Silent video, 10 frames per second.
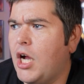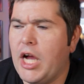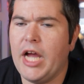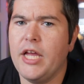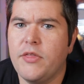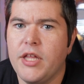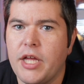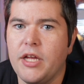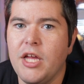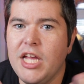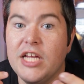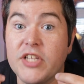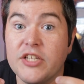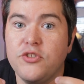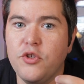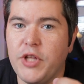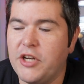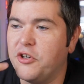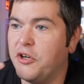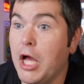I feel like it's like
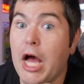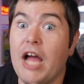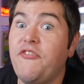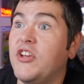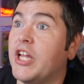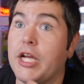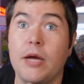Zoolander. I feel like